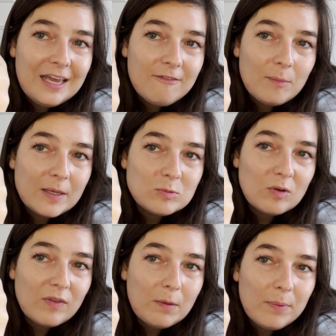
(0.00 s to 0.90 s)
Reminds me of
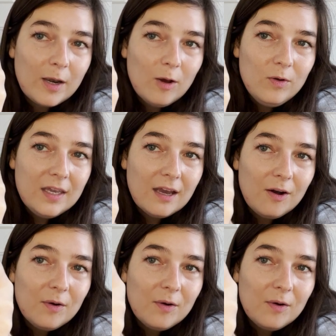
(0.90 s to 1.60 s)
like Pinocchio.